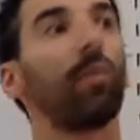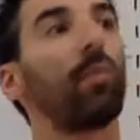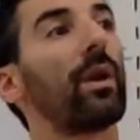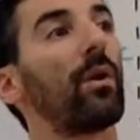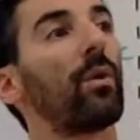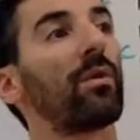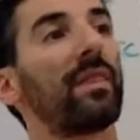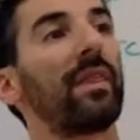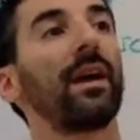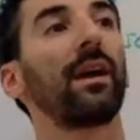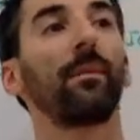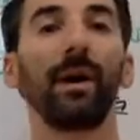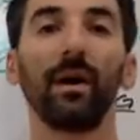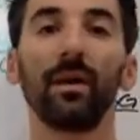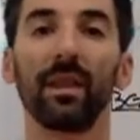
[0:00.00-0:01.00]
We don't think
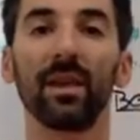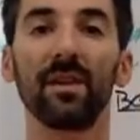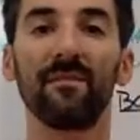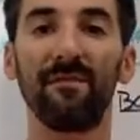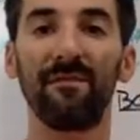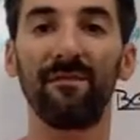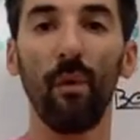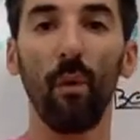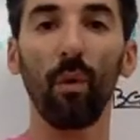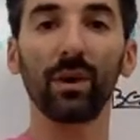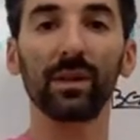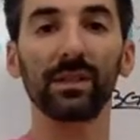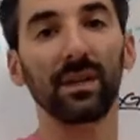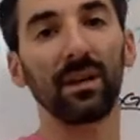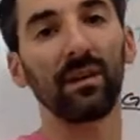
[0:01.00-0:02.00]
about the
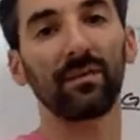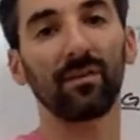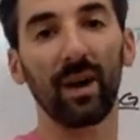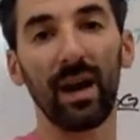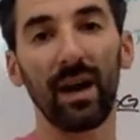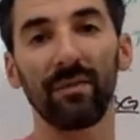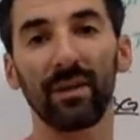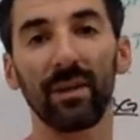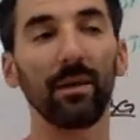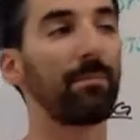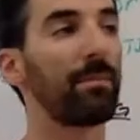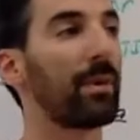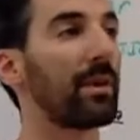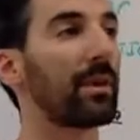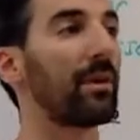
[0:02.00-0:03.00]
force of gravity
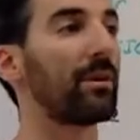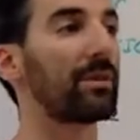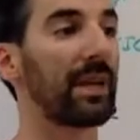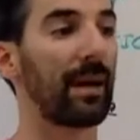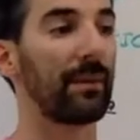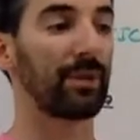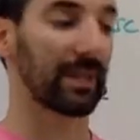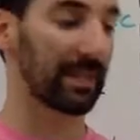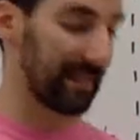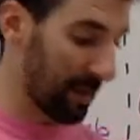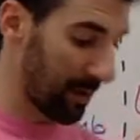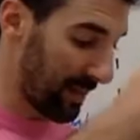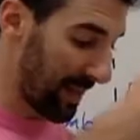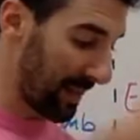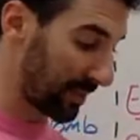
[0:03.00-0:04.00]
pulling those objects
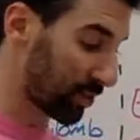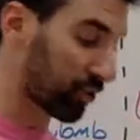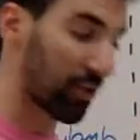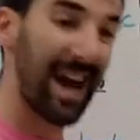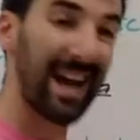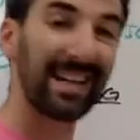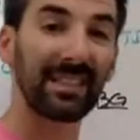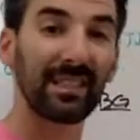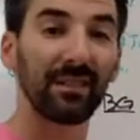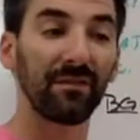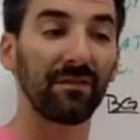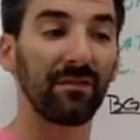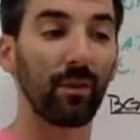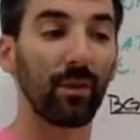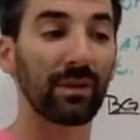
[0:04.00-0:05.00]
down, that
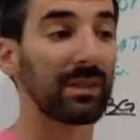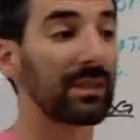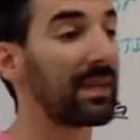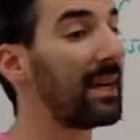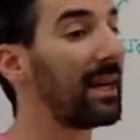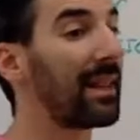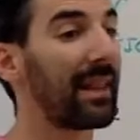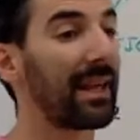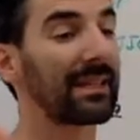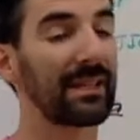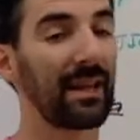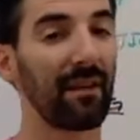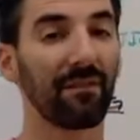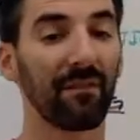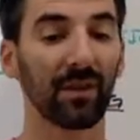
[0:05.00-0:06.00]
attractive force. That's
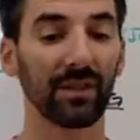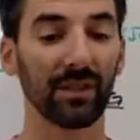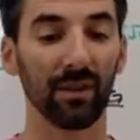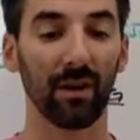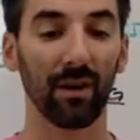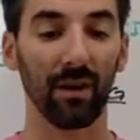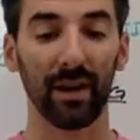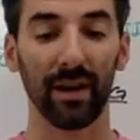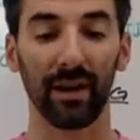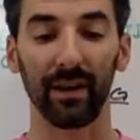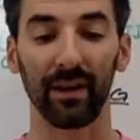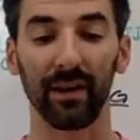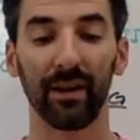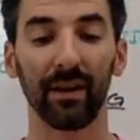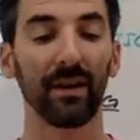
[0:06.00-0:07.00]
not first on our
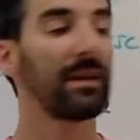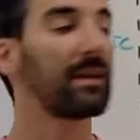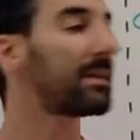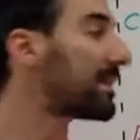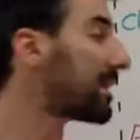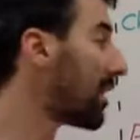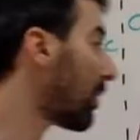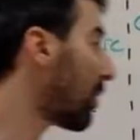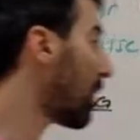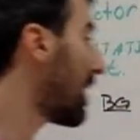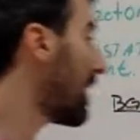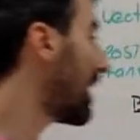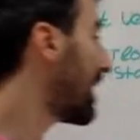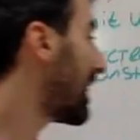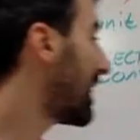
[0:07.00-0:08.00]
head. So
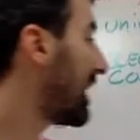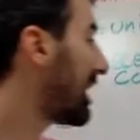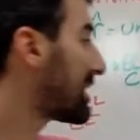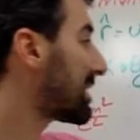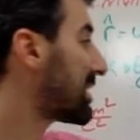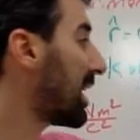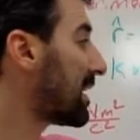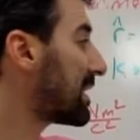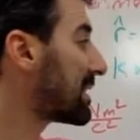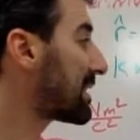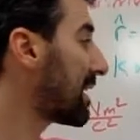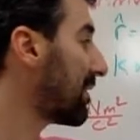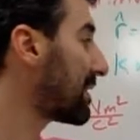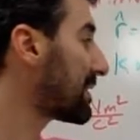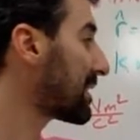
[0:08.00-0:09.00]
this does
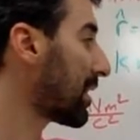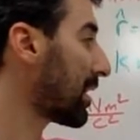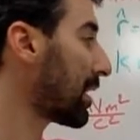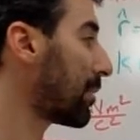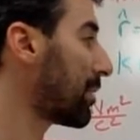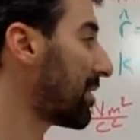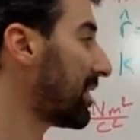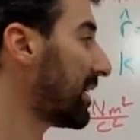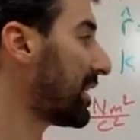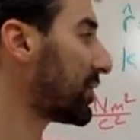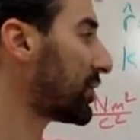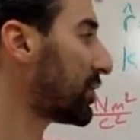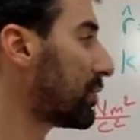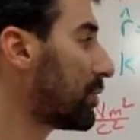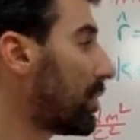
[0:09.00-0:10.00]
give us a little bit of an
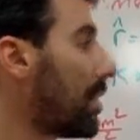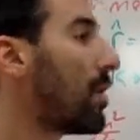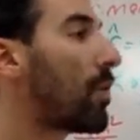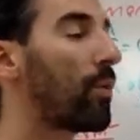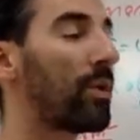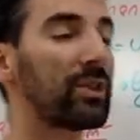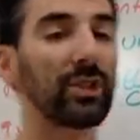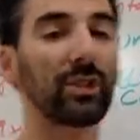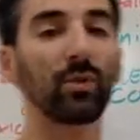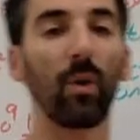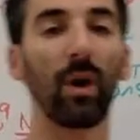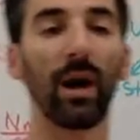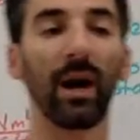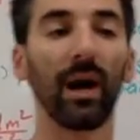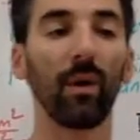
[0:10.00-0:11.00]
issue, which is
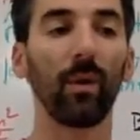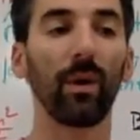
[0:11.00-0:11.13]
why